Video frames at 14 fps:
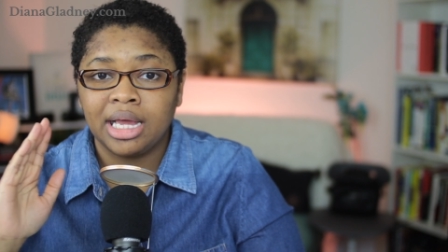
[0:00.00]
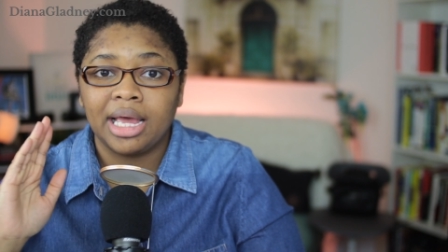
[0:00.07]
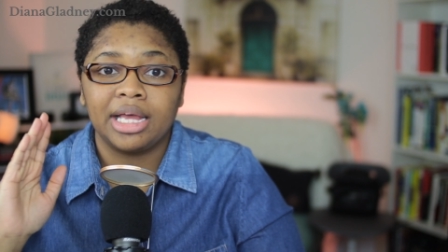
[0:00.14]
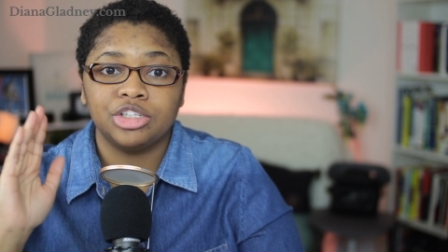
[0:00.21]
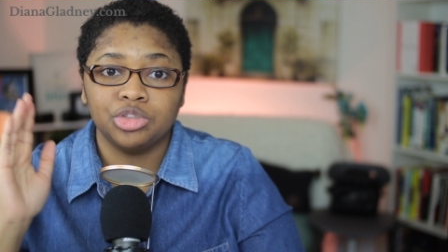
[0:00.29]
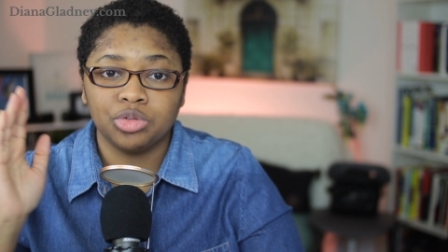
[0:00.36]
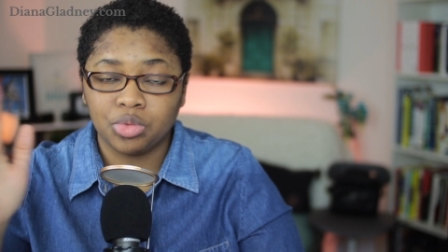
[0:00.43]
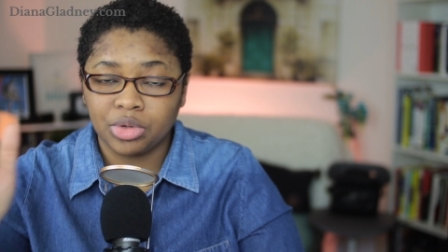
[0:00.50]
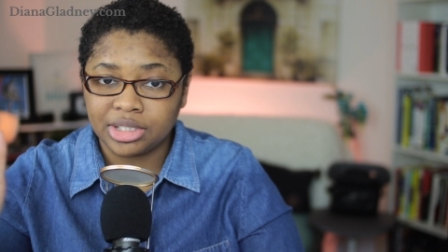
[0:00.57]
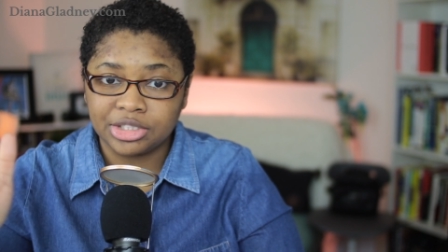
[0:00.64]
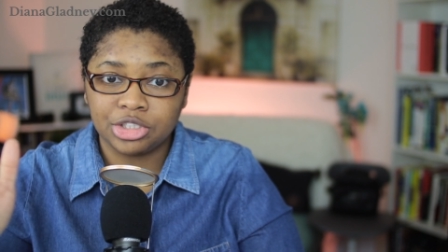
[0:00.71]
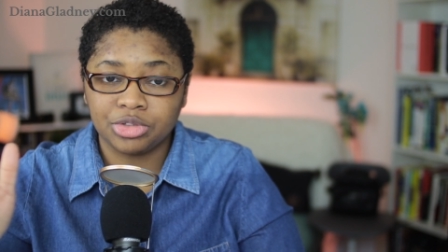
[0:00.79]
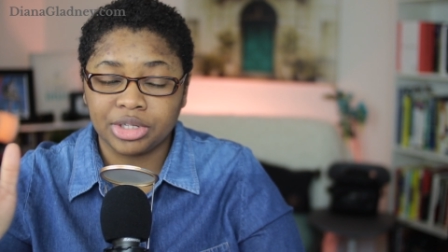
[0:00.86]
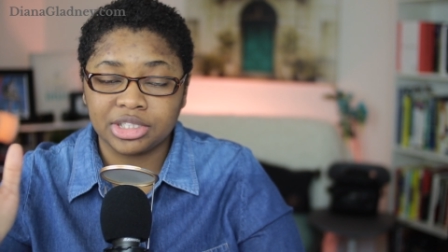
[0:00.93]
and you want
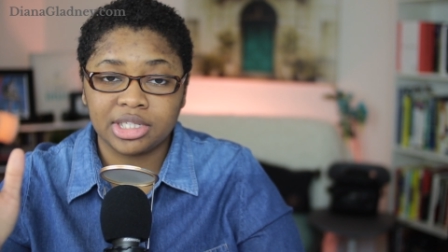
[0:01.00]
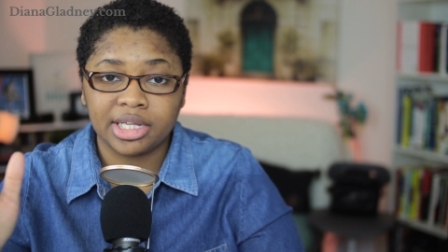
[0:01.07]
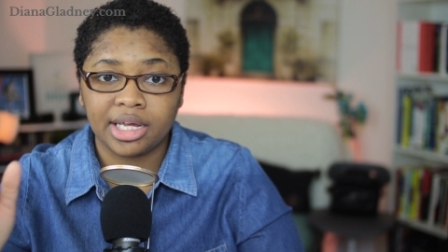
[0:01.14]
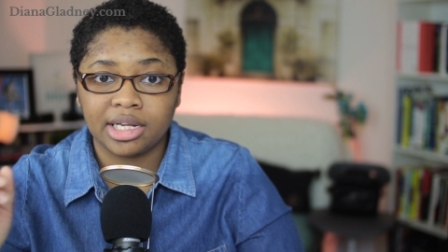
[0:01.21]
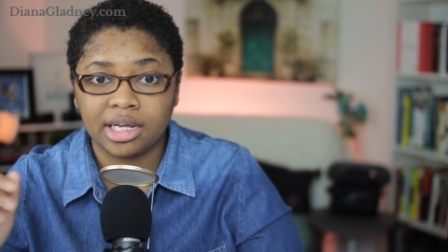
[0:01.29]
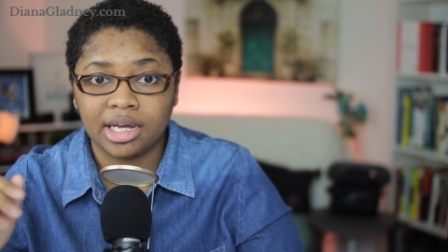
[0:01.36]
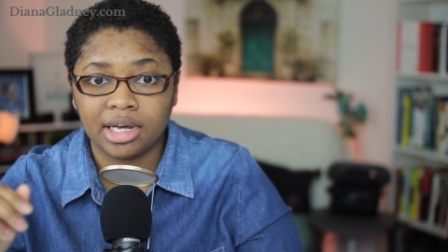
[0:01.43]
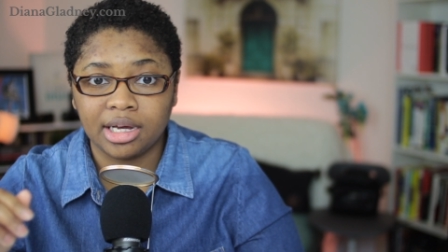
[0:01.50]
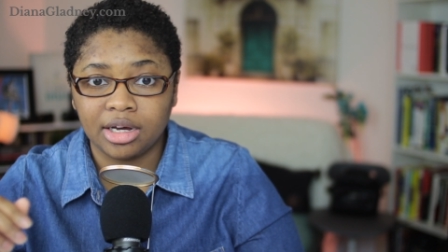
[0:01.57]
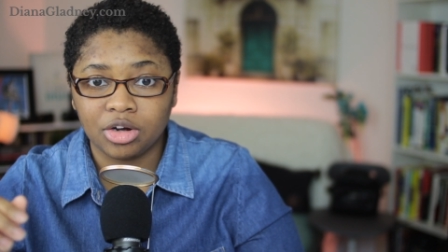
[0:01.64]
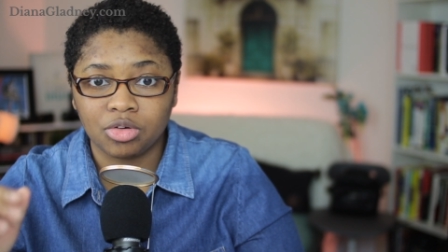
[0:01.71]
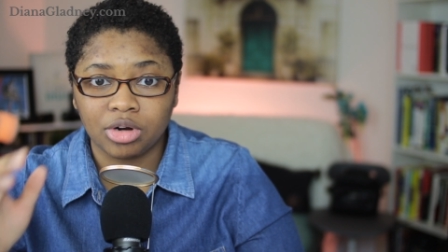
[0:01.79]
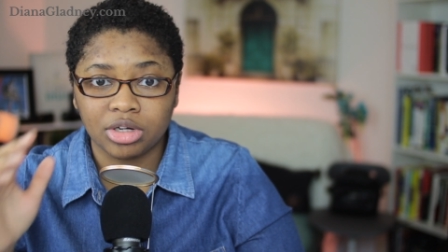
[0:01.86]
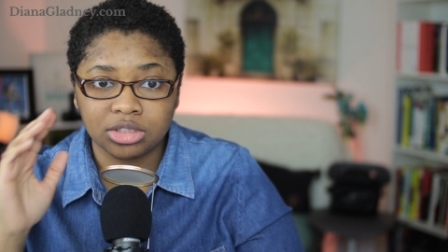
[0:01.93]
to stretch that uh,
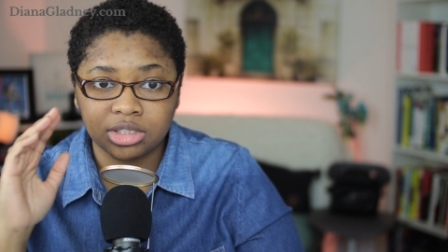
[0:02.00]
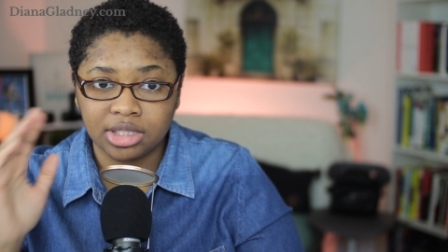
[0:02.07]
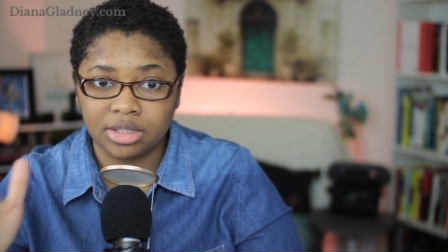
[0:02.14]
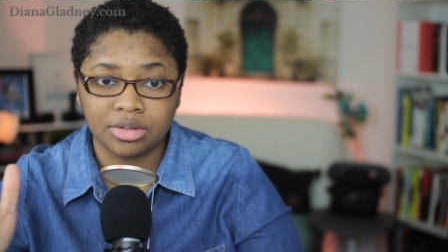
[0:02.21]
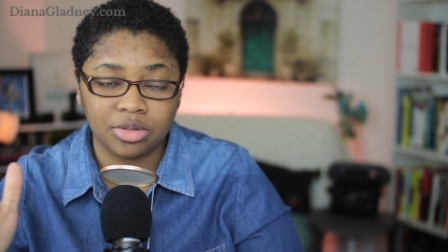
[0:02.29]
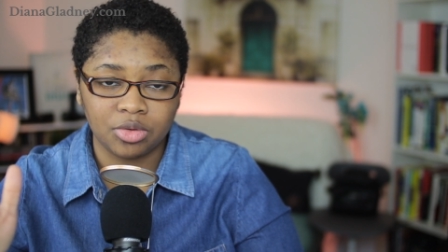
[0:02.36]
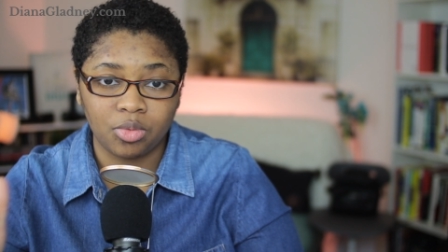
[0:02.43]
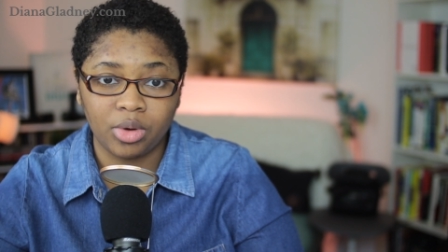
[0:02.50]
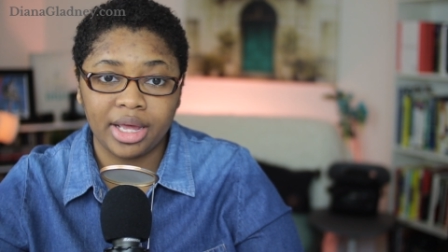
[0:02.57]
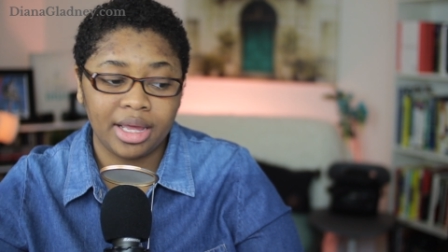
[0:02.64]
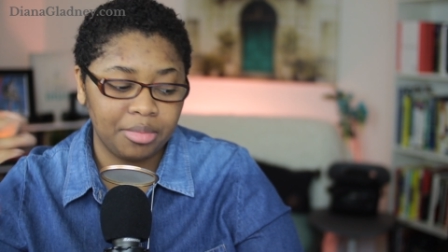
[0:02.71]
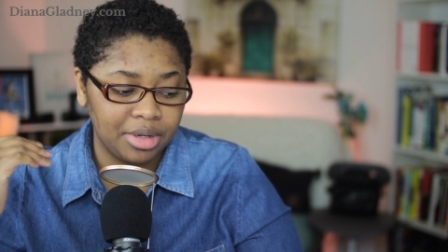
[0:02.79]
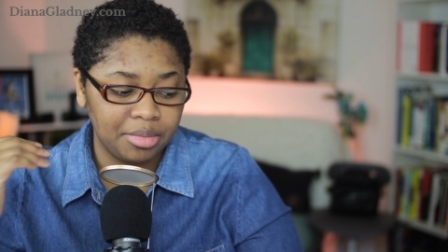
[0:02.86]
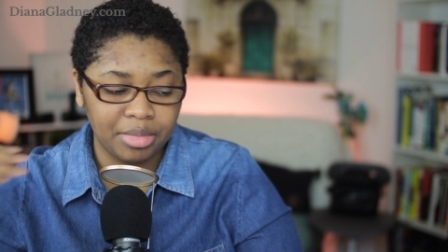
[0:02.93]
across the, the
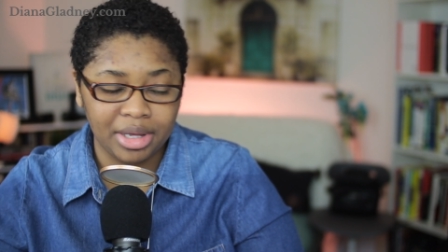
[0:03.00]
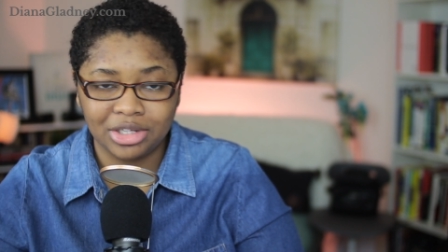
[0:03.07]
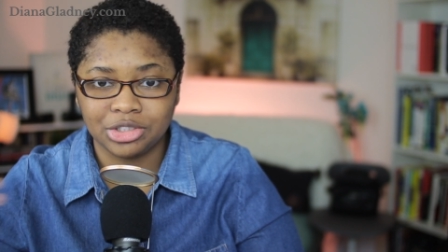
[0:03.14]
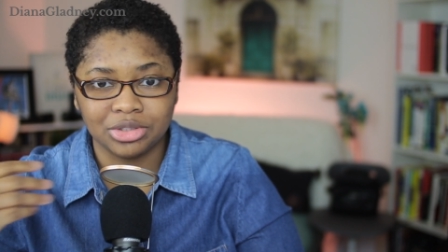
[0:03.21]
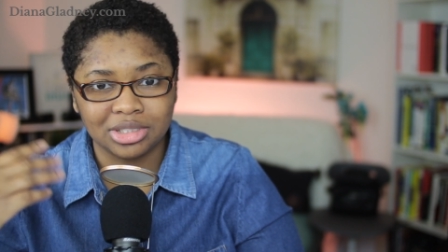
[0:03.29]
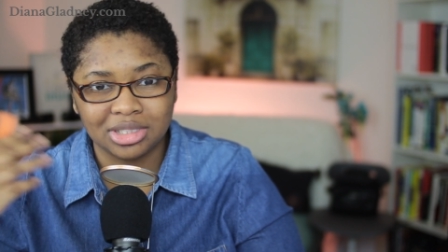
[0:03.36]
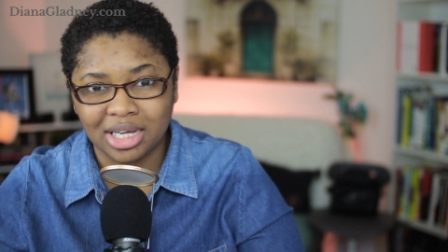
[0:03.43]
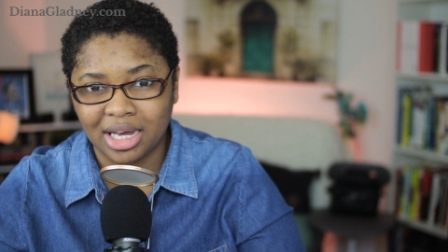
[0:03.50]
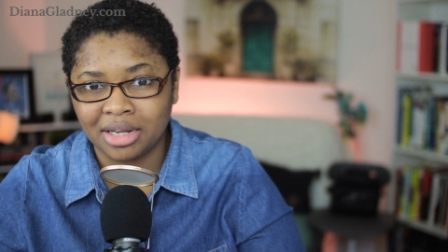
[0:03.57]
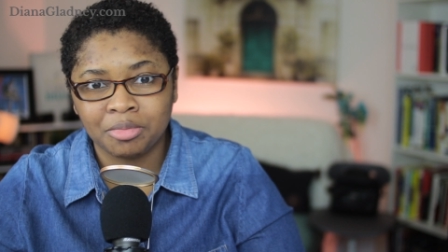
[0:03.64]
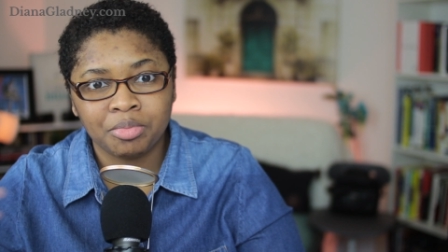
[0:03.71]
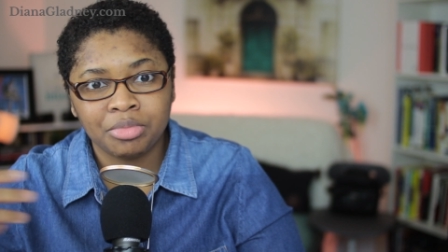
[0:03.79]
way, but make sure it's not